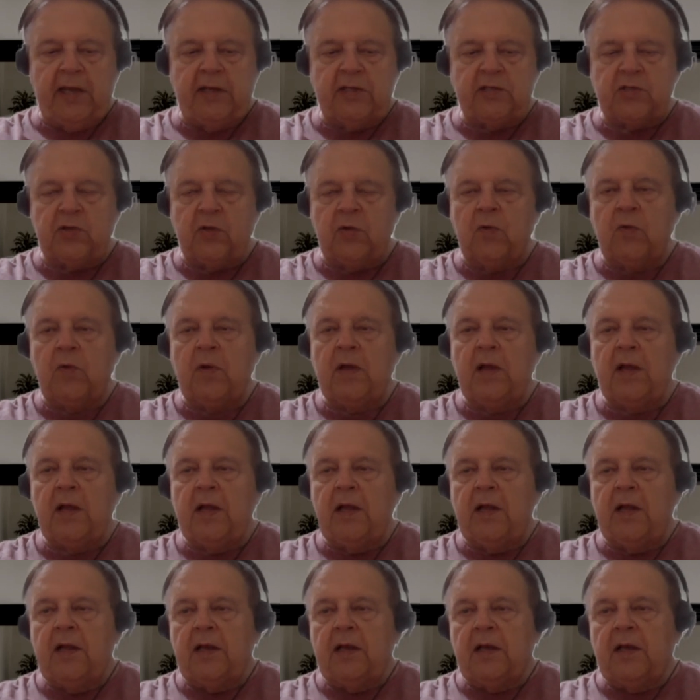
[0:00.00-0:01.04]
So
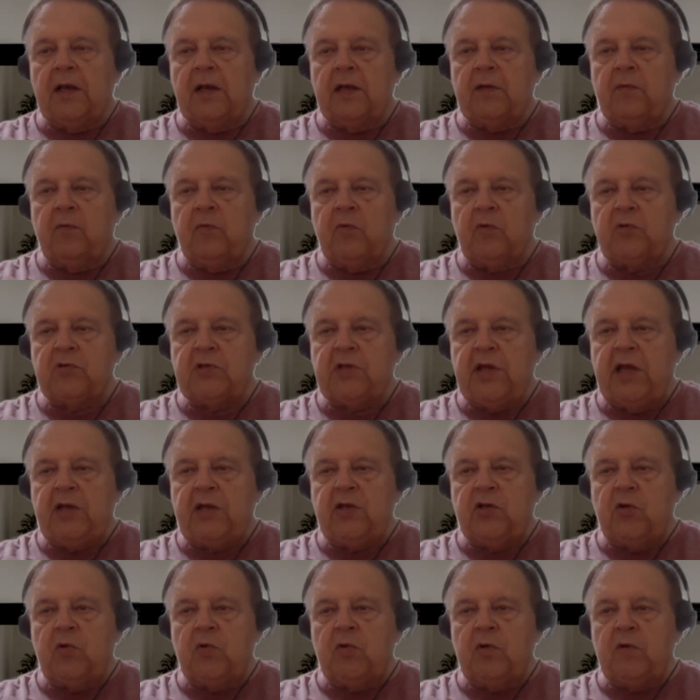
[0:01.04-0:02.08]
we'll stay
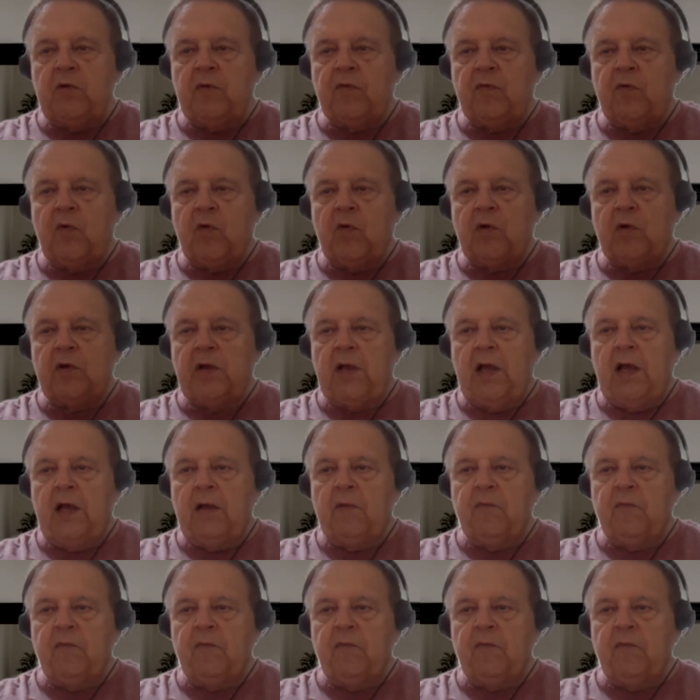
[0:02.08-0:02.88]
tuned for uh,